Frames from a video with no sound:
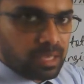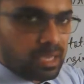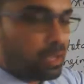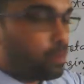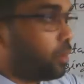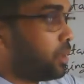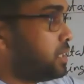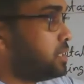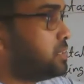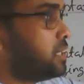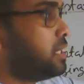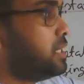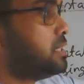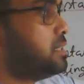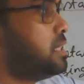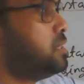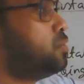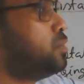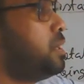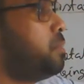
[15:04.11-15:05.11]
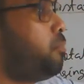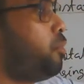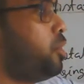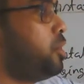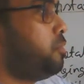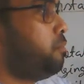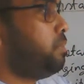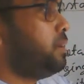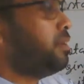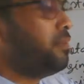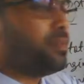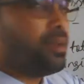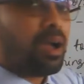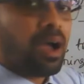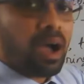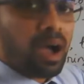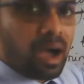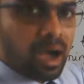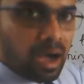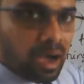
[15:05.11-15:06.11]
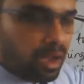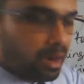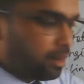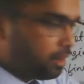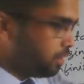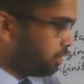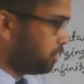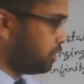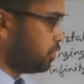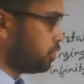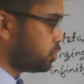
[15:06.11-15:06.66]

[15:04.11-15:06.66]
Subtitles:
And what is the distance to the point P? R.